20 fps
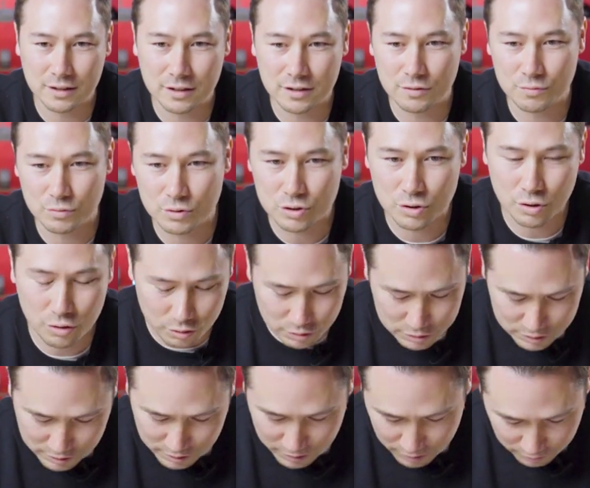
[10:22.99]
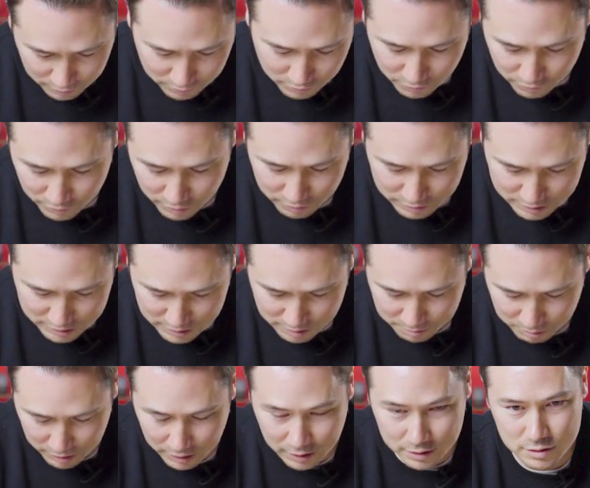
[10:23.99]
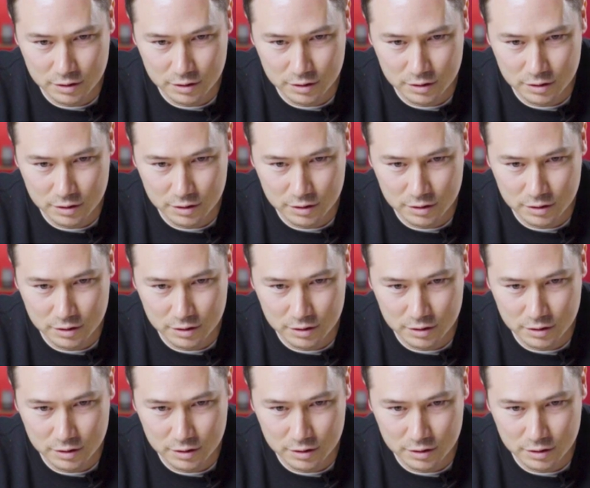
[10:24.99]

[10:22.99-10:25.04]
that the returns are, are very similar.